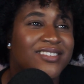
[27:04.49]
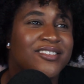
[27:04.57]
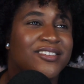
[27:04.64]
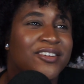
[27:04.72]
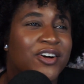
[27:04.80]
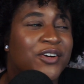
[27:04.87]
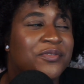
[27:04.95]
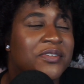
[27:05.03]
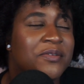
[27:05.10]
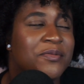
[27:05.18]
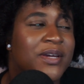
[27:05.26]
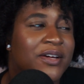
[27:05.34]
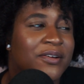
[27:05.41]
hopefully we
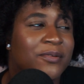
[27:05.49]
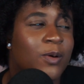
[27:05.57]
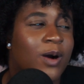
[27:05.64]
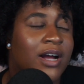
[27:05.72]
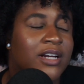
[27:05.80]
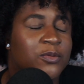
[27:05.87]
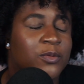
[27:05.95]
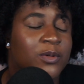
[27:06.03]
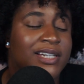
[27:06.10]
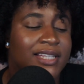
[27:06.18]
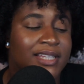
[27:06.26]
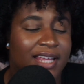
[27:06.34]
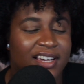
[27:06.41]
could watch
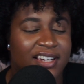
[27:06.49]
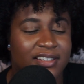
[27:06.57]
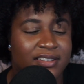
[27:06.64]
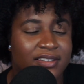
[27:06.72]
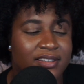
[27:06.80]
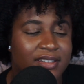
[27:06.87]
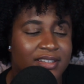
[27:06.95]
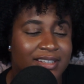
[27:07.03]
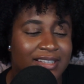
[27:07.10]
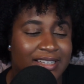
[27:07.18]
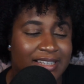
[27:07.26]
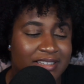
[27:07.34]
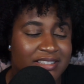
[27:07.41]
one that
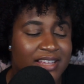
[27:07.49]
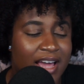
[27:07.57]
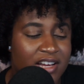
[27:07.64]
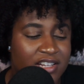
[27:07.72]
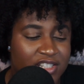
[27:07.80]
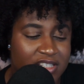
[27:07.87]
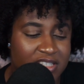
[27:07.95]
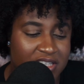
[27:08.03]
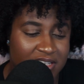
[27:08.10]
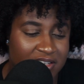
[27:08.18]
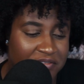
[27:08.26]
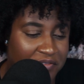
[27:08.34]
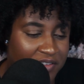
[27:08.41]
is actually in
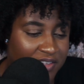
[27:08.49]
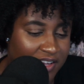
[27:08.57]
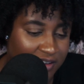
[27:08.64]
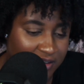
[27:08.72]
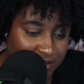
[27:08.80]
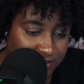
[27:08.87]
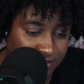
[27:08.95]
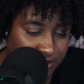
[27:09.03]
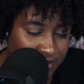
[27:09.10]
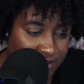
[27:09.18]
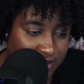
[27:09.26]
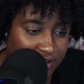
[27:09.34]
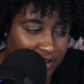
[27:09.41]
it for love.
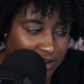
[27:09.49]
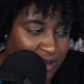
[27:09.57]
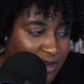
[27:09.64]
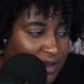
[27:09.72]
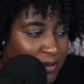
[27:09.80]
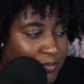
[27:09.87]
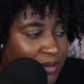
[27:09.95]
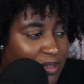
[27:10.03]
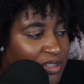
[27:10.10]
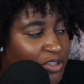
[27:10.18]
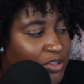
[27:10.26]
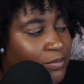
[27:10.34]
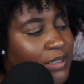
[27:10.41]
But
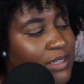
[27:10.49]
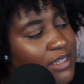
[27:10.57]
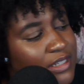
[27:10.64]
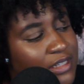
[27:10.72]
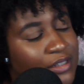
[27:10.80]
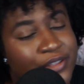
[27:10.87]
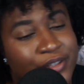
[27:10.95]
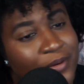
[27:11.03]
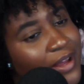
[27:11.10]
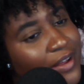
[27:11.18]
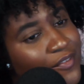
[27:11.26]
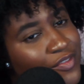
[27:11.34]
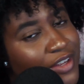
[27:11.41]
Jubilee, you
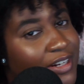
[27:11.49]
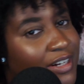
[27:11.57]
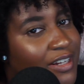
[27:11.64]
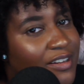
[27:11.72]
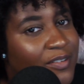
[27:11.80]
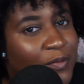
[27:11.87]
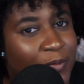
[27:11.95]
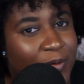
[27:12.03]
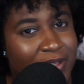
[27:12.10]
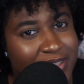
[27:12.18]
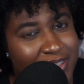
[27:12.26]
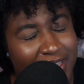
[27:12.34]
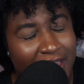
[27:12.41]
have done it once
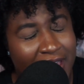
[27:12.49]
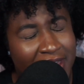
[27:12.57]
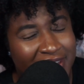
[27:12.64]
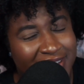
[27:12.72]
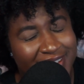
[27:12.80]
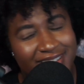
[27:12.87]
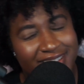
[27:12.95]
again.